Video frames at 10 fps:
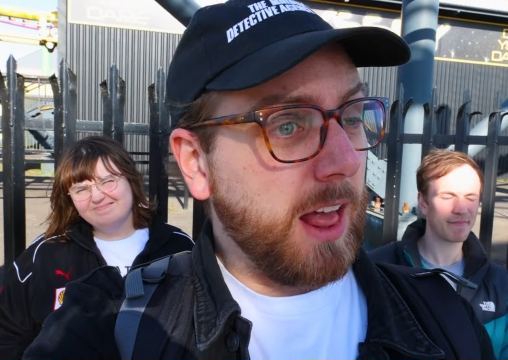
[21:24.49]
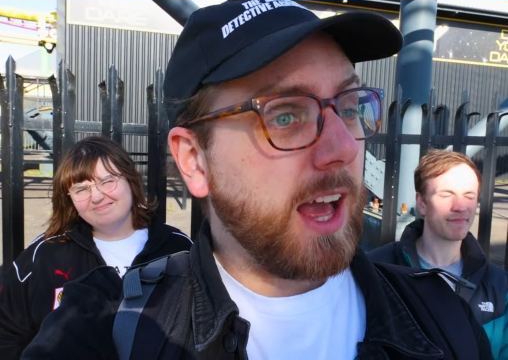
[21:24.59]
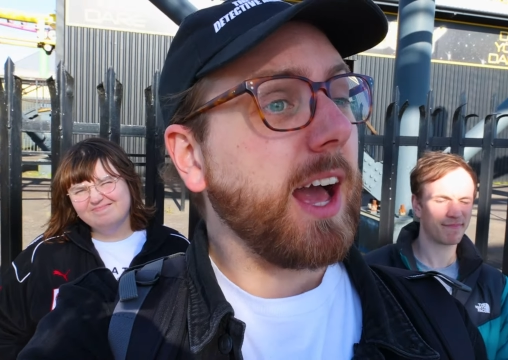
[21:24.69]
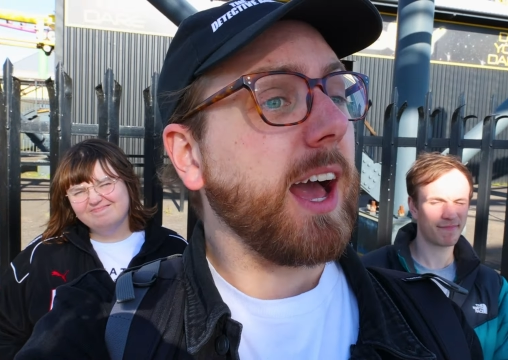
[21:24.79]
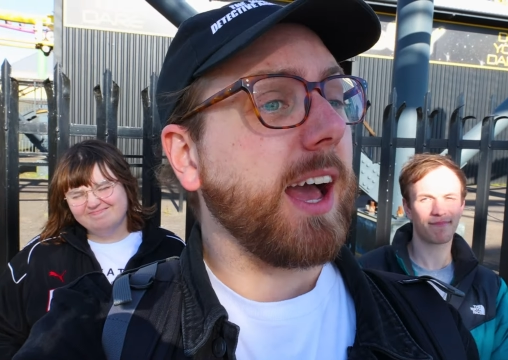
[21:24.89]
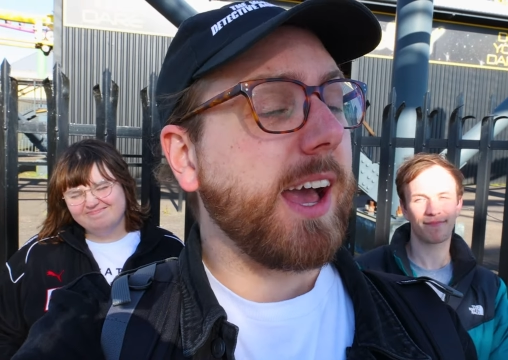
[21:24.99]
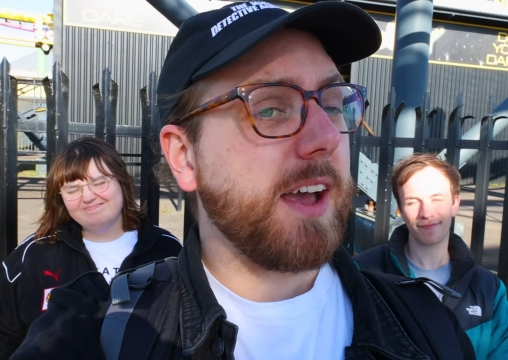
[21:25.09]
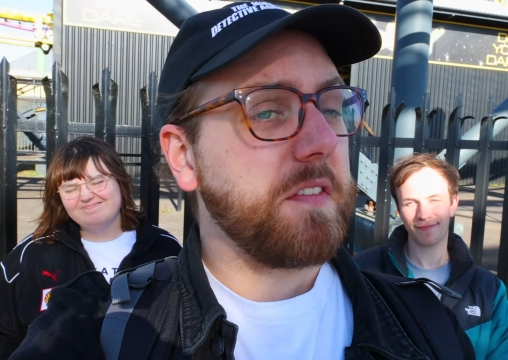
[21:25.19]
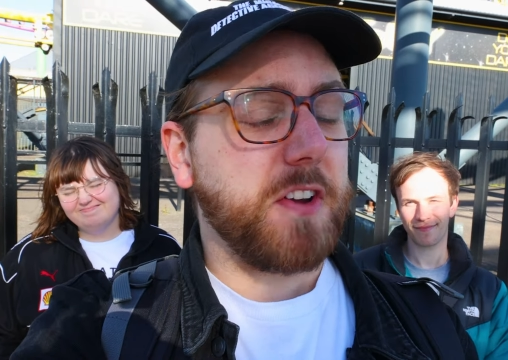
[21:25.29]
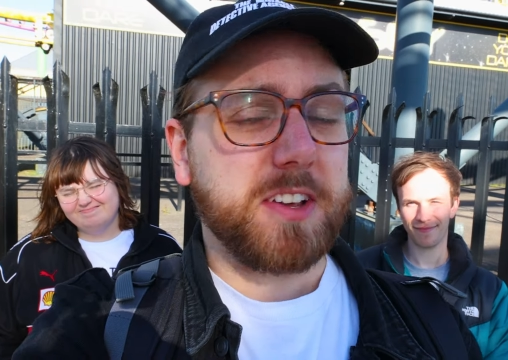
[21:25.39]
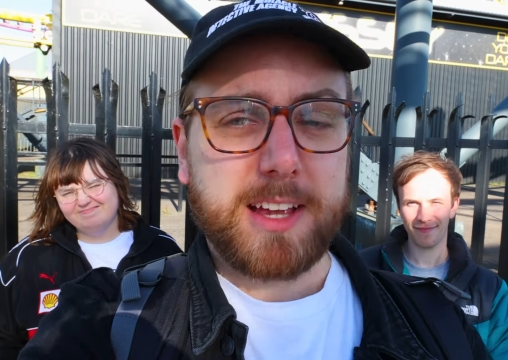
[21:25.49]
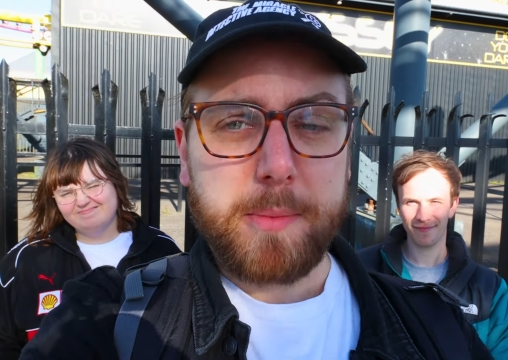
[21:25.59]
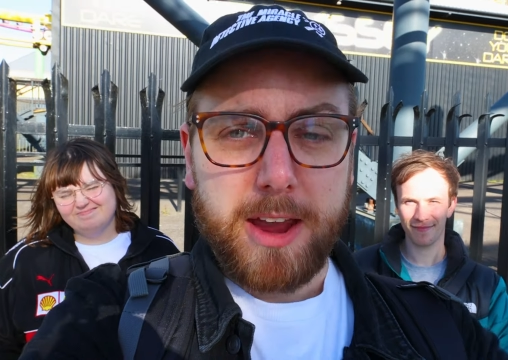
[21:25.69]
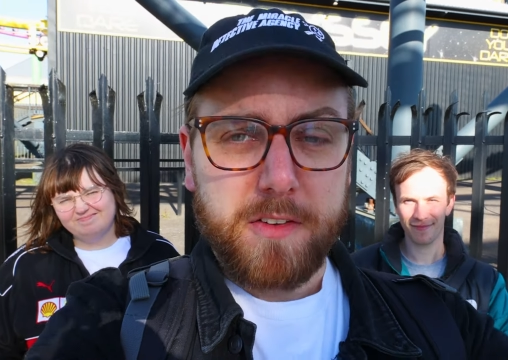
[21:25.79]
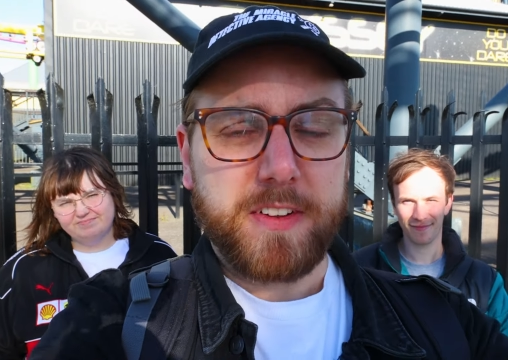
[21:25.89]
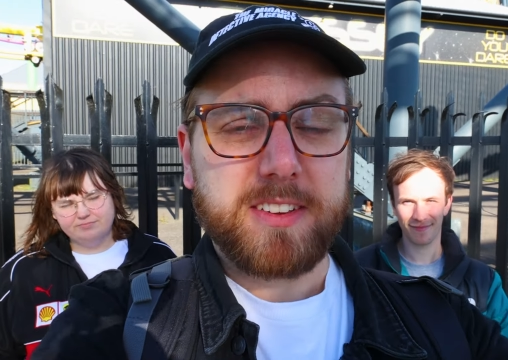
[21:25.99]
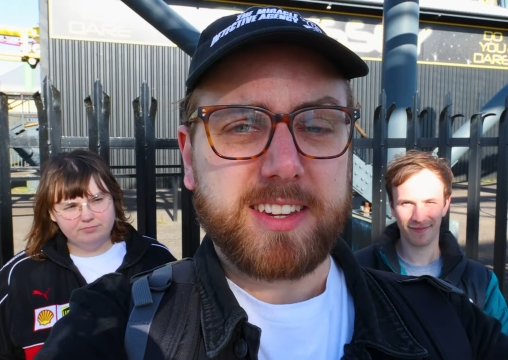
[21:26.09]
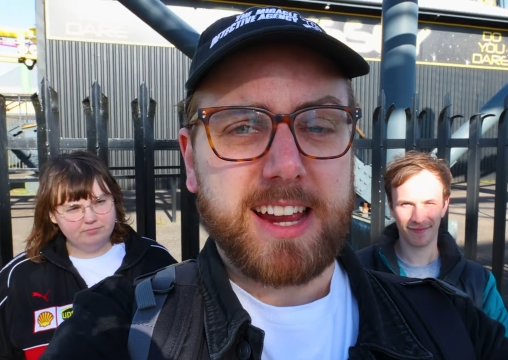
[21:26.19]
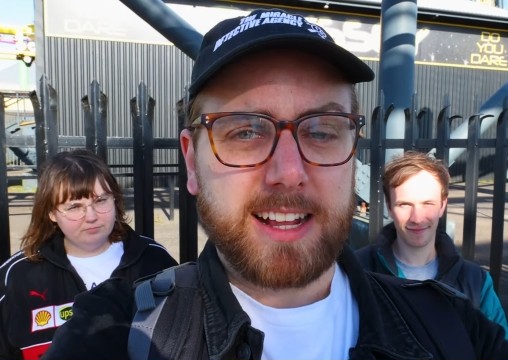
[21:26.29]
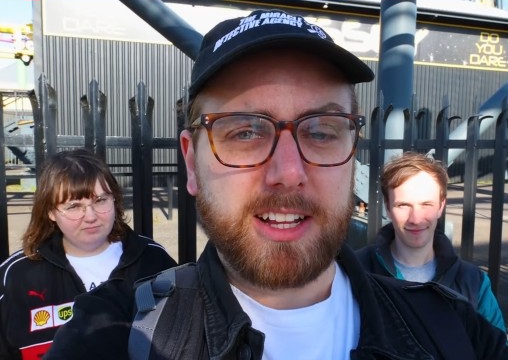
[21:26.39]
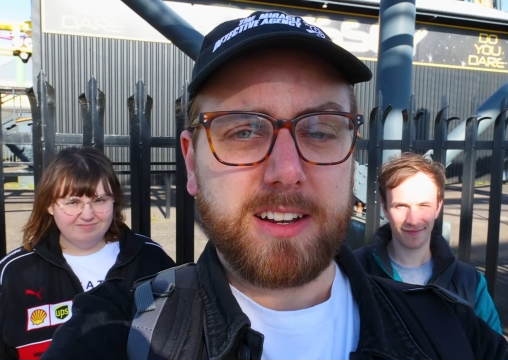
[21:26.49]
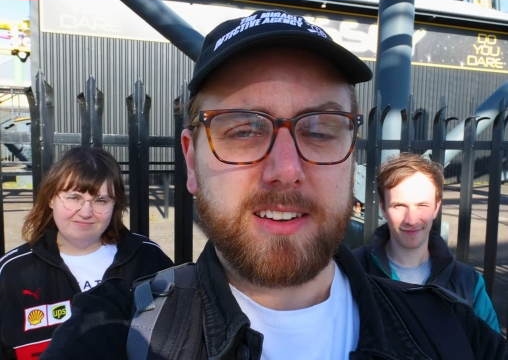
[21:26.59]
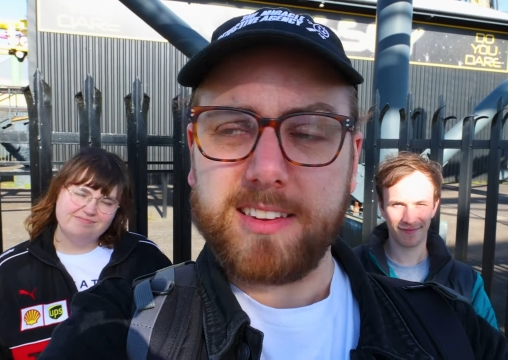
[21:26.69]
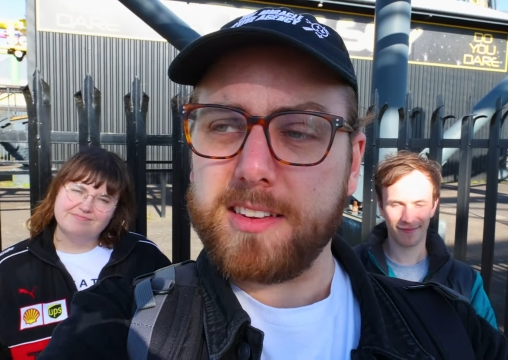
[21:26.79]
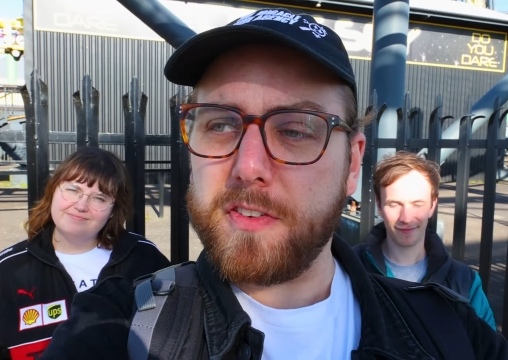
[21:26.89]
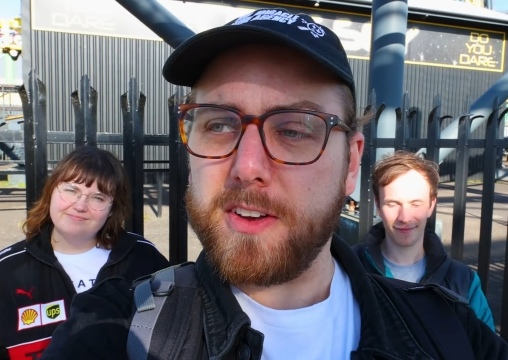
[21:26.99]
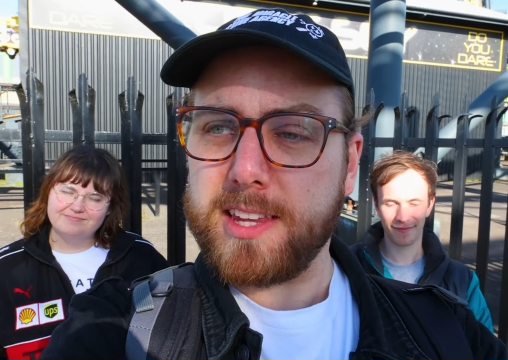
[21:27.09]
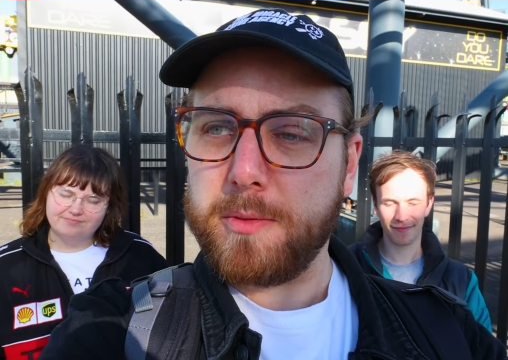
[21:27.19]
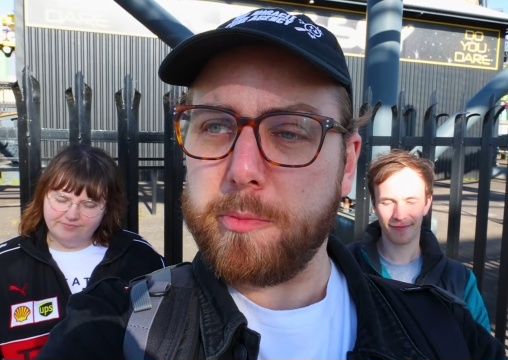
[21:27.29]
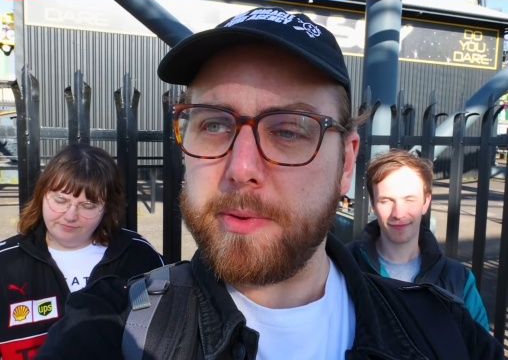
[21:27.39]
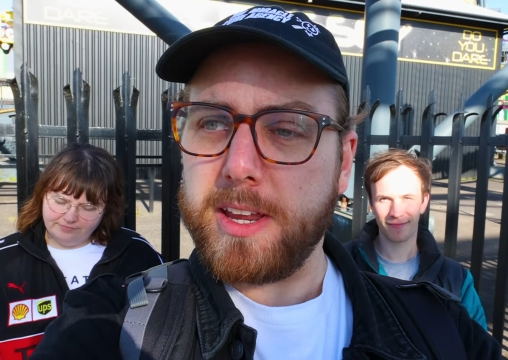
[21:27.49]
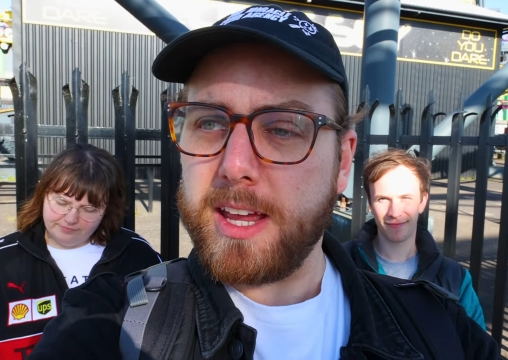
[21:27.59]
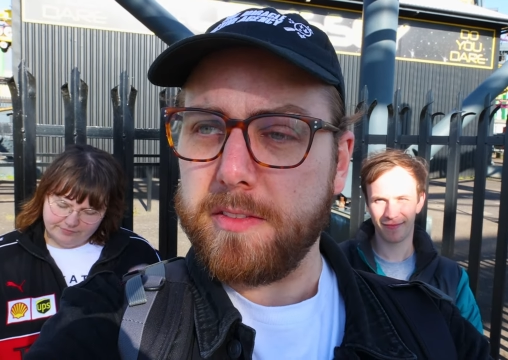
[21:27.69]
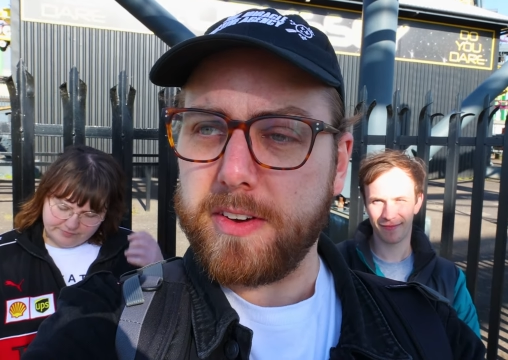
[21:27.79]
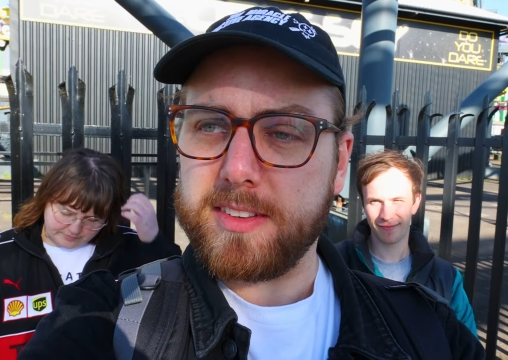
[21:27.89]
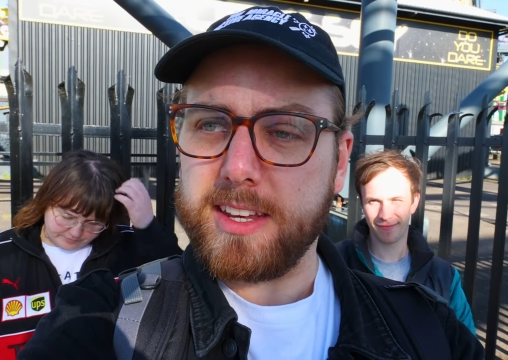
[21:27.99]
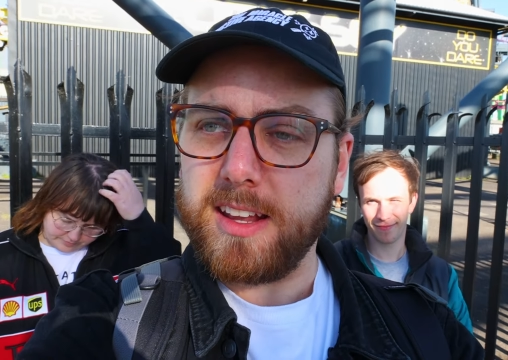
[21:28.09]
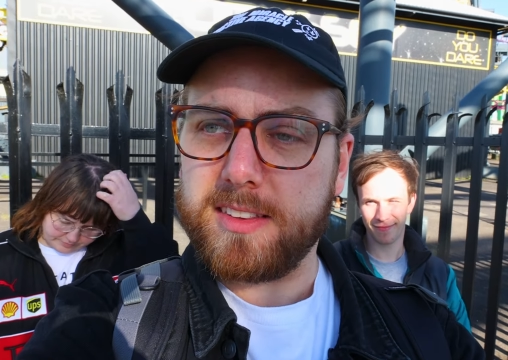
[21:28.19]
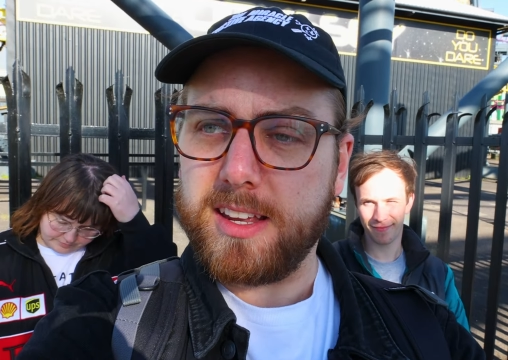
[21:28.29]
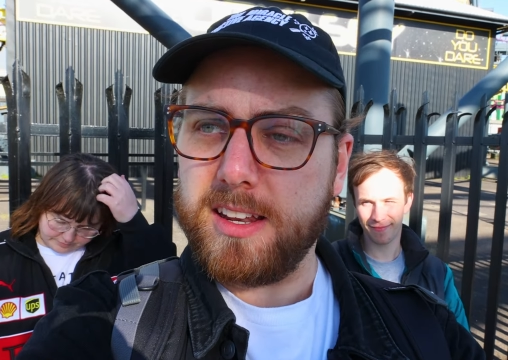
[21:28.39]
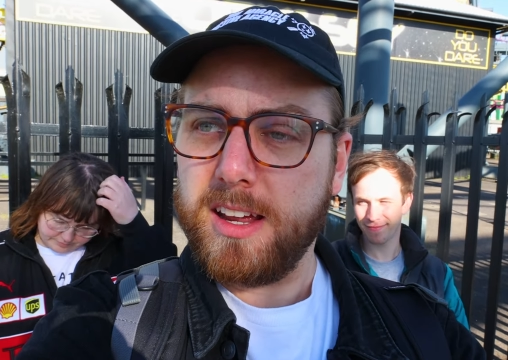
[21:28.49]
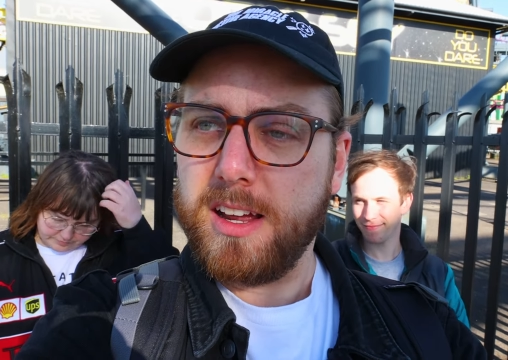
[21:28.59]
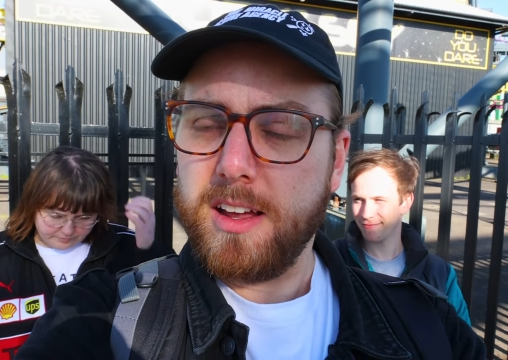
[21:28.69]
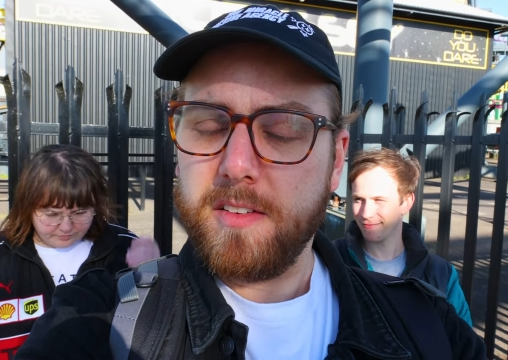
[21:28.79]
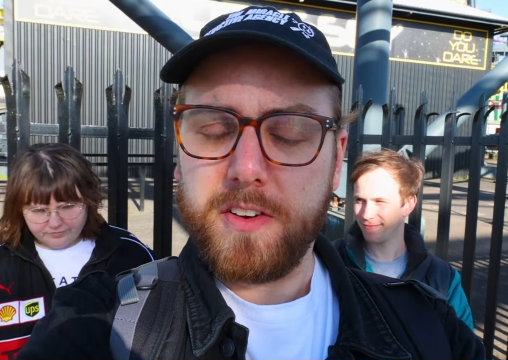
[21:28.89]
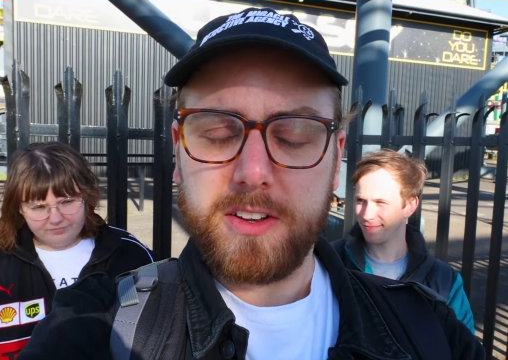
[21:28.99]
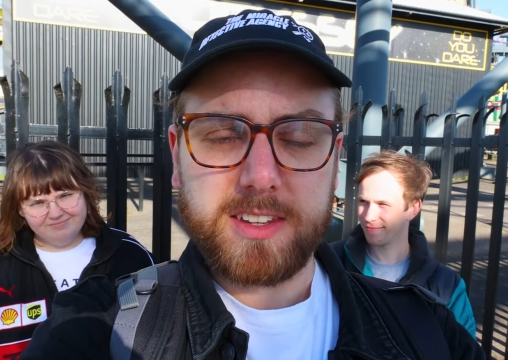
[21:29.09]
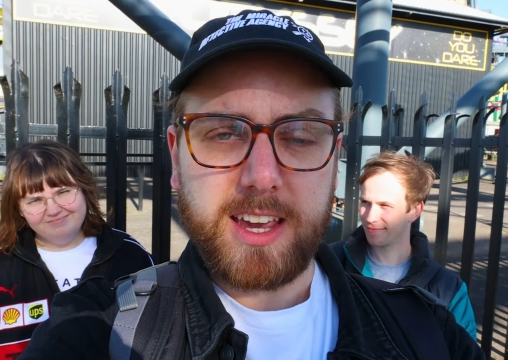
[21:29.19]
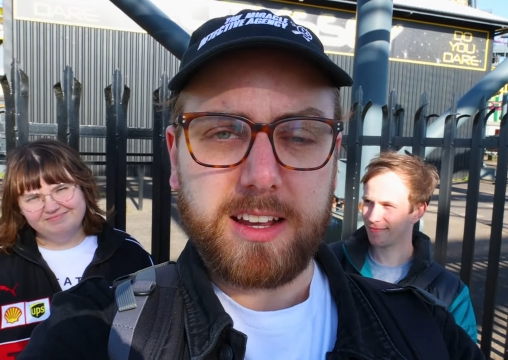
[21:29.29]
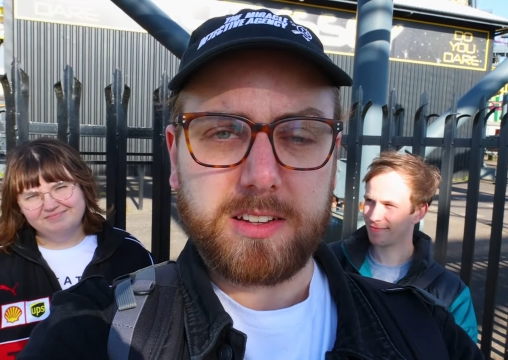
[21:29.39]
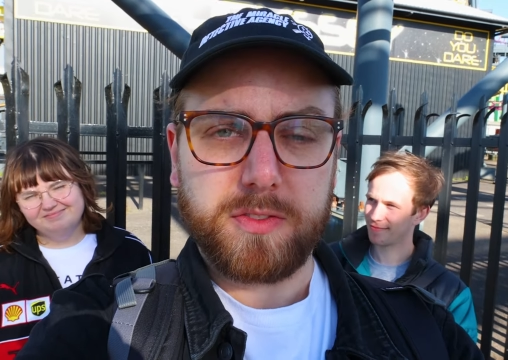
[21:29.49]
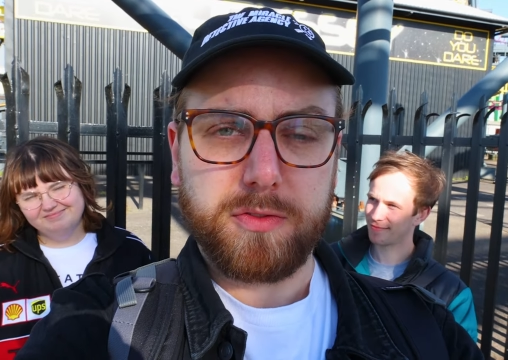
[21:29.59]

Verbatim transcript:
Speaker 1: Uh, first time here at Fantasy Island. This is the first time we've been here investigating. First case